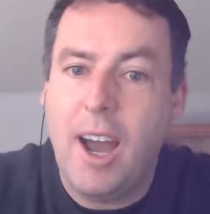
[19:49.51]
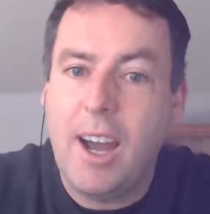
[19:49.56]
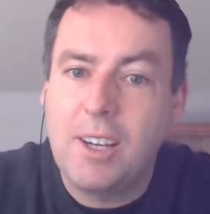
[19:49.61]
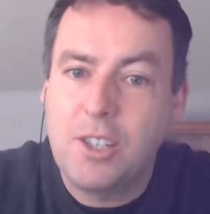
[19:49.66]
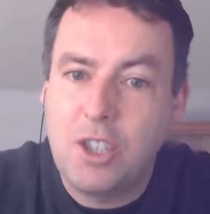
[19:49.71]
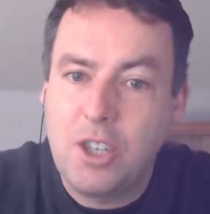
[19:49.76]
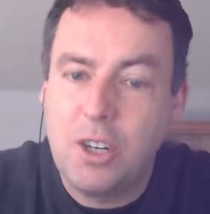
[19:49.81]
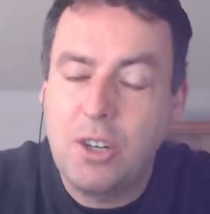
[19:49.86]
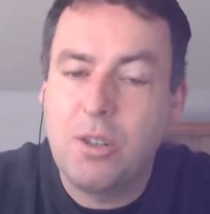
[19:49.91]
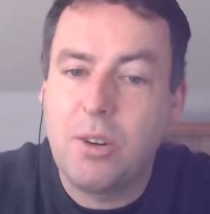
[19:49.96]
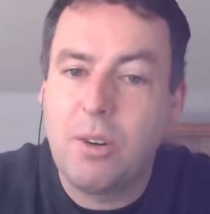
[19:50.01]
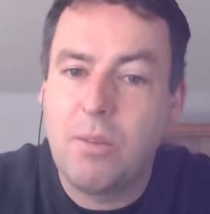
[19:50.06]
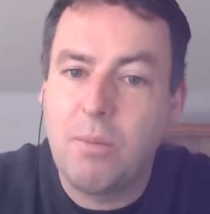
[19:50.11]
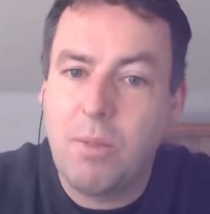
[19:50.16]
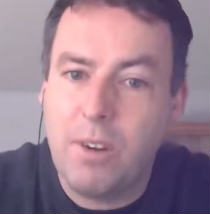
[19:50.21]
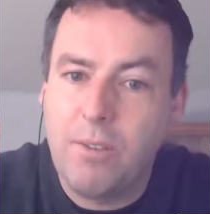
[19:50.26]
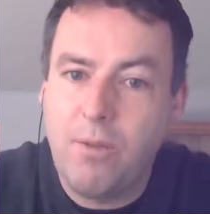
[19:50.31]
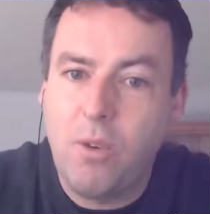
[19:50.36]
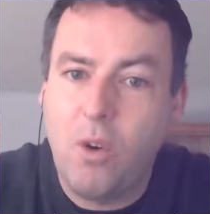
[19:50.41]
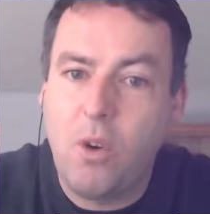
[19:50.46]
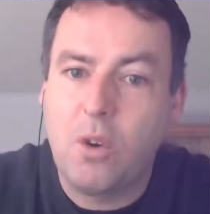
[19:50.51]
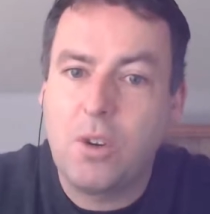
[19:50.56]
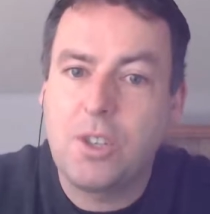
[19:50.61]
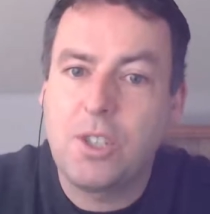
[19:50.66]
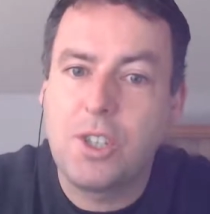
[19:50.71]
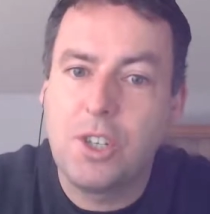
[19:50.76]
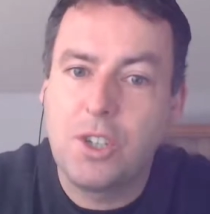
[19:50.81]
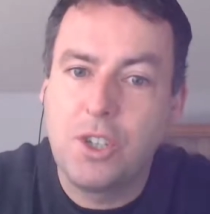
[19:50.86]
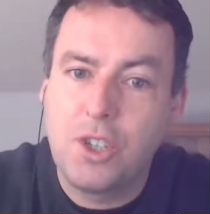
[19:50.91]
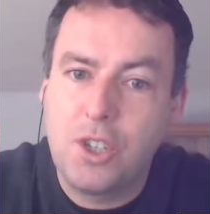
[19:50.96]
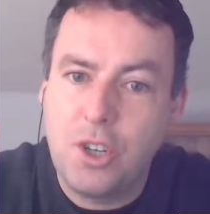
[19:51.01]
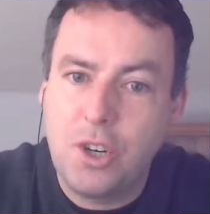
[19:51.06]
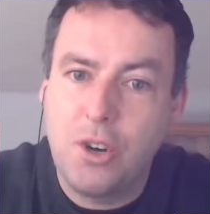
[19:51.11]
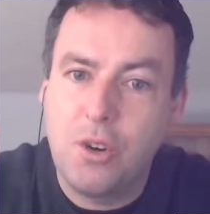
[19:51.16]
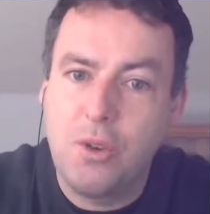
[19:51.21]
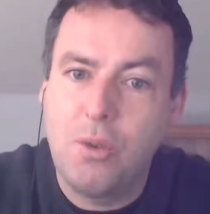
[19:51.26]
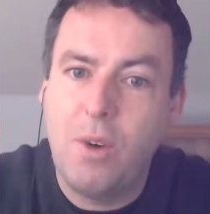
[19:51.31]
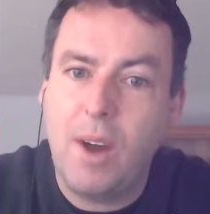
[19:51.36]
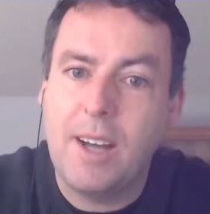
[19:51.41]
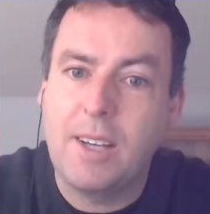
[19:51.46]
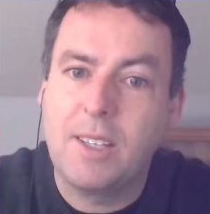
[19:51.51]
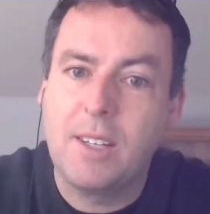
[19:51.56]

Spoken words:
and children were forced to chew